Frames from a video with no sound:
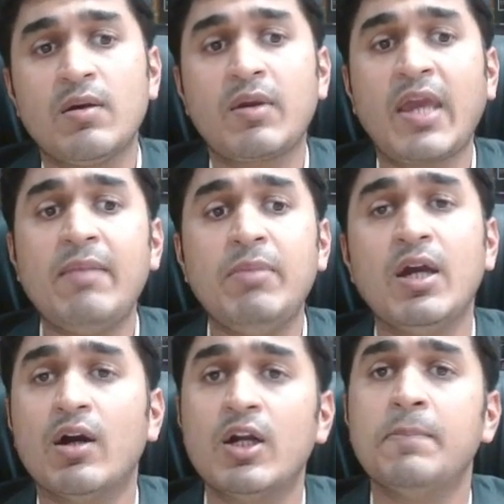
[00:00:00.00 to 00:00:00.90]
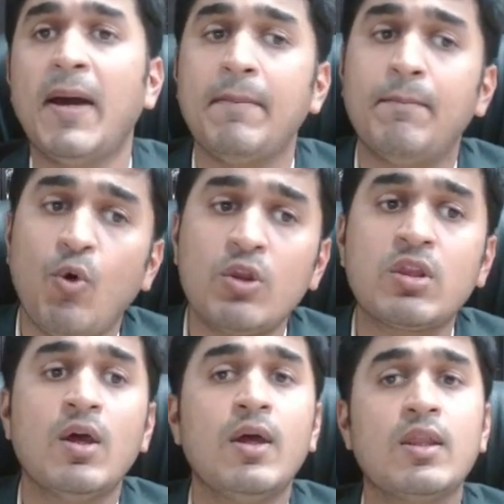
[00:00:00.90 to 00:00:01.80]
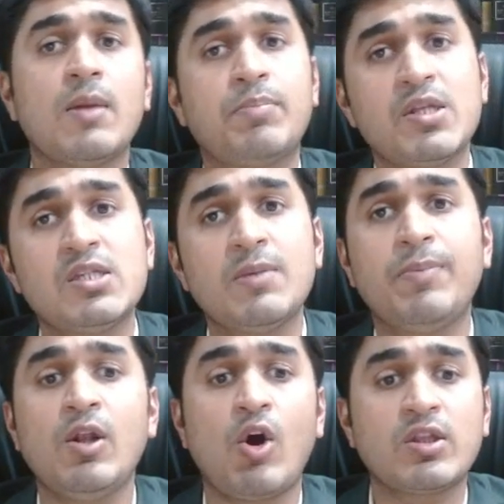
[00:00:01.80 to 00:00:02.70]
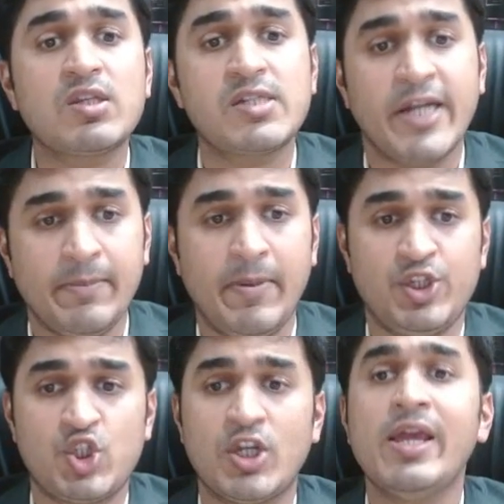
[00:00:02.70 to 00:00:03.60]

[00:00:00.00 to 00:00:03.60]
can be heard by both the principal or the state bench,